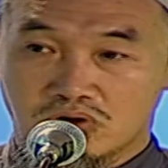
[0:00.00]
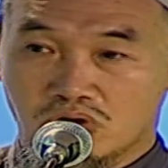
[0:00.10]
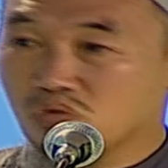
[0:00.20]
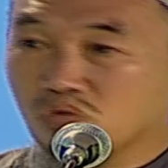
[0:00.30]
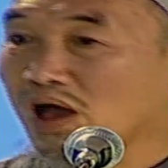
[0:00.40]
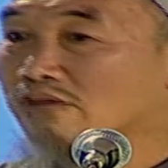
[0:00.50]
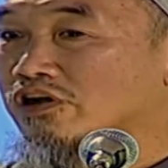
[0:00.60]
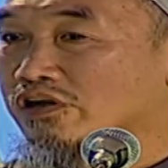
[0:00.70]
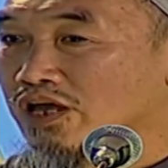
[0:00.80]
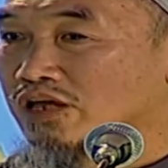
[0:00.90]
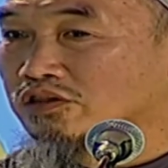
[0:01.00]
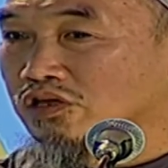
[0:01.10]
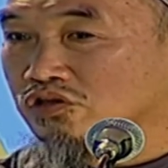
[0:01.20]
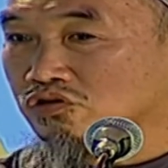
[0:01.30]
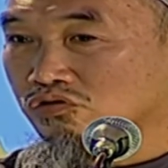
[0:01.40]
who have created
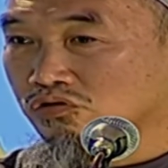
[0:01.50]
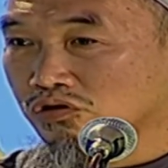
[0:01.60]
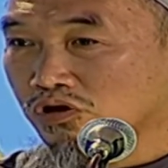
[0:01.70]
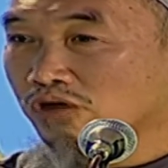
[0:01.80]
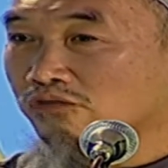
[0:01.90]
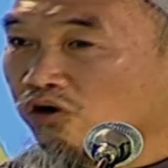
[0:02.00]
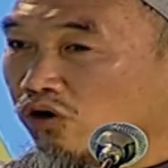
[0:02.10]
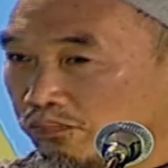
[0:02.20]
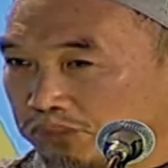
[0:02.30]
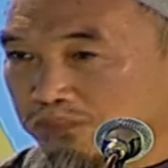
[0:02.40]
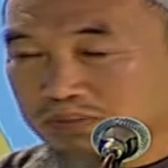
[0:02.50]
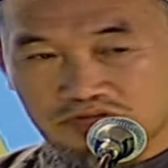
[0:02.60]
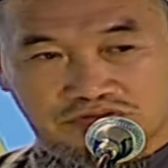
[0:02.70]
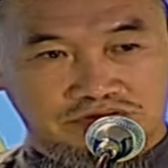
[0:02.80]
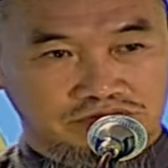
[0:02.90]
you for a
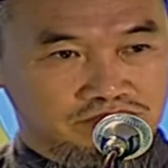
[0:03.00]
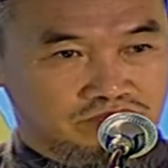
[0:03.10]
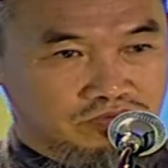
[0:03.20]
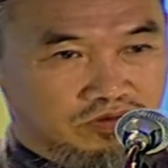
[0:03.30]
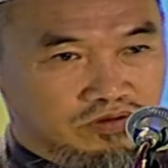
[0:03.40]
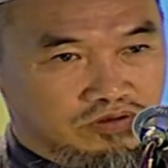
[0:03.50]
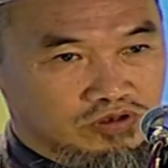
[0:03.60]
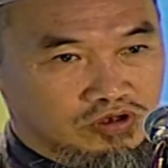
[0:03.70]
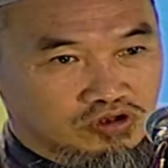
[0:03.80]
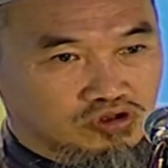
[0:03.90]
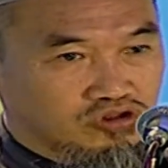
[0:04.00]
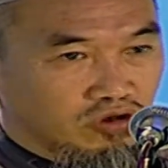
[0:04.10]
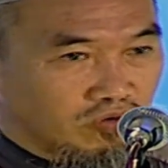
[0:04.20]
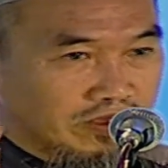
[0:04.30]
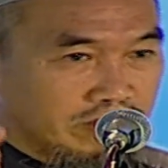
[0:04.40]
purpose, to
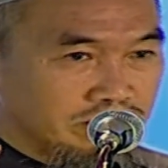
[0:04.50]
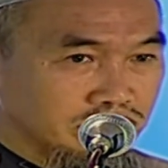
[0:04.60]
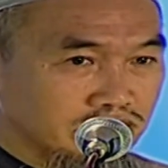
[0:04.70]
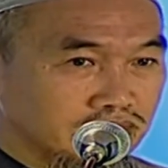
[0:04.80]
know Him,